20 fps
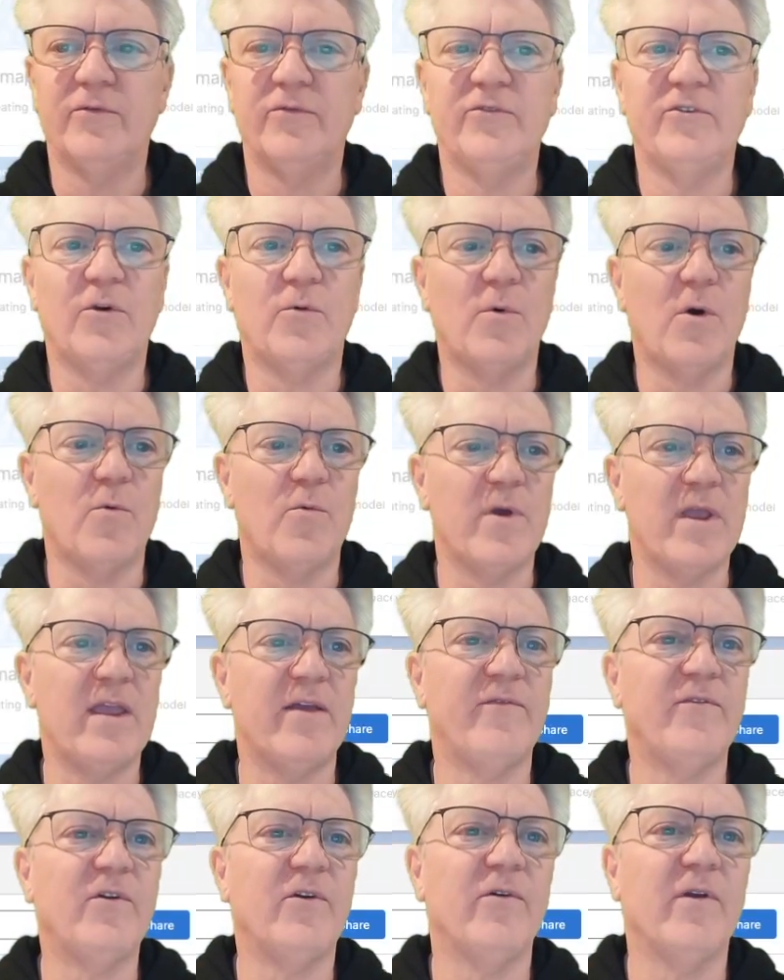So what we
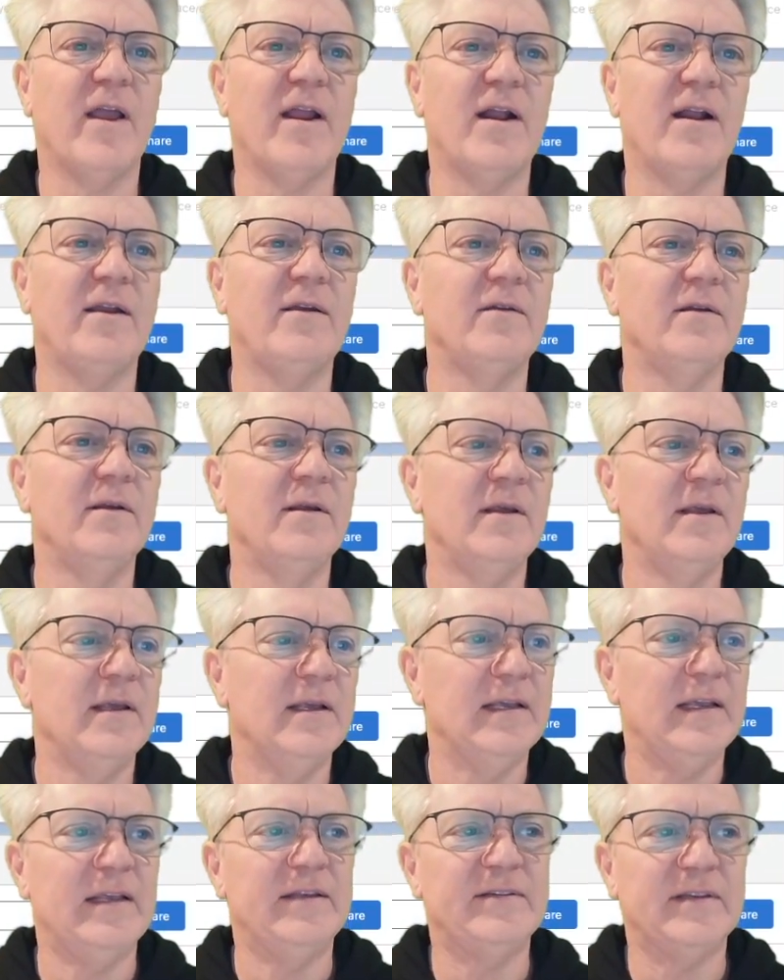have created
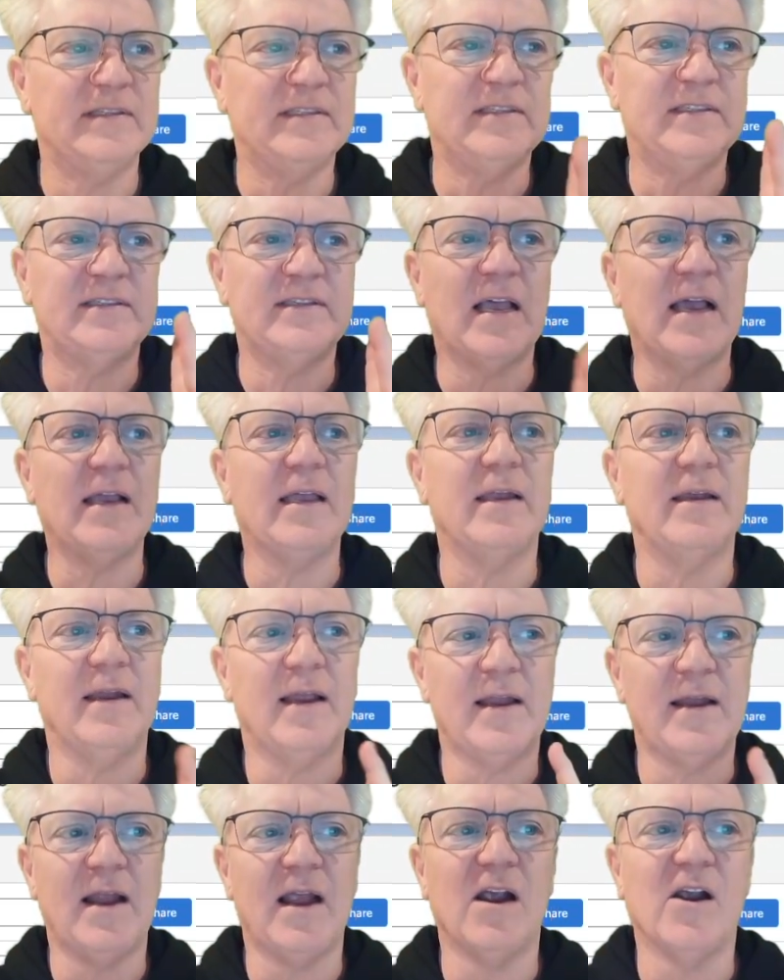is a second,
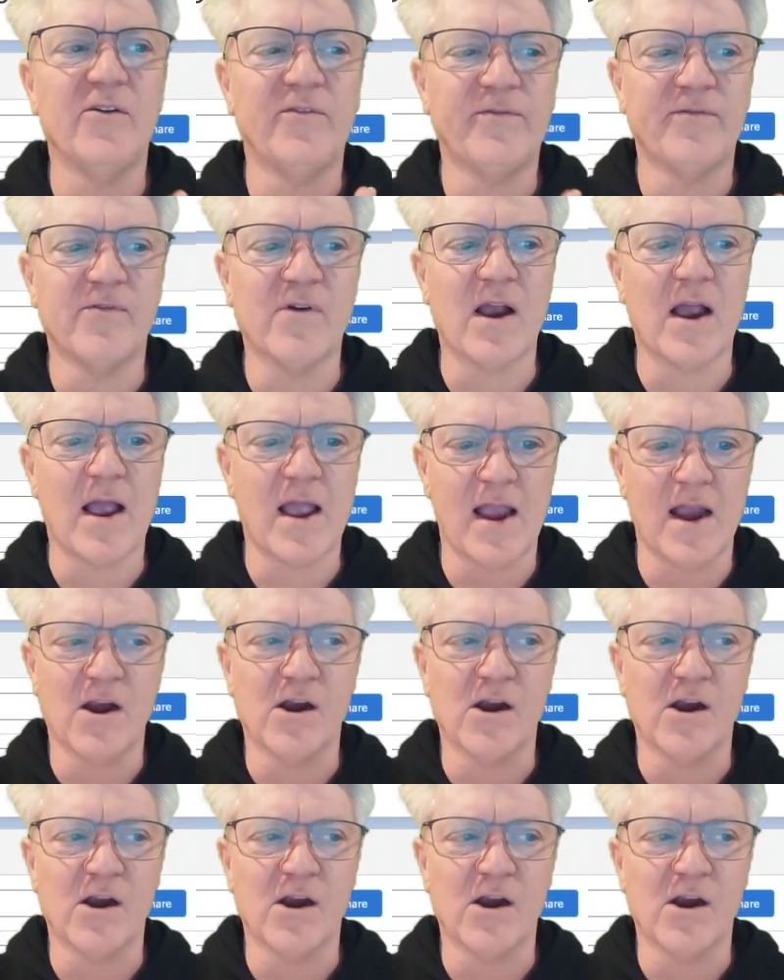an airport